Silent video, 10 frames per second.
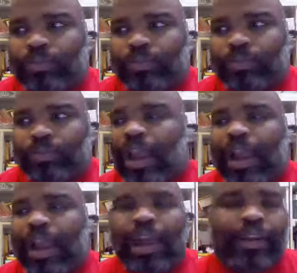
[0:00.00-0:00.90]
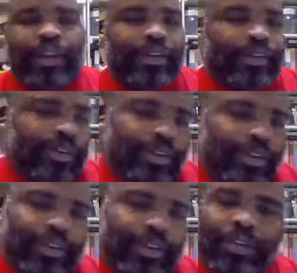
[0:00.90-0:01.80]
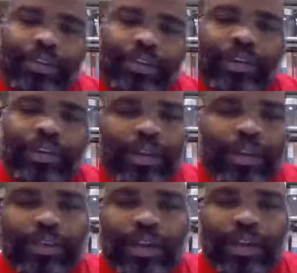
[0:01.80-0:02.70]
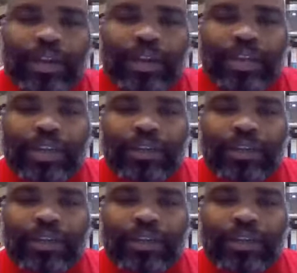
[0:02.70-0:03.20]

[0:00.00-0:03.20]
swag, storytelling, the whole nine.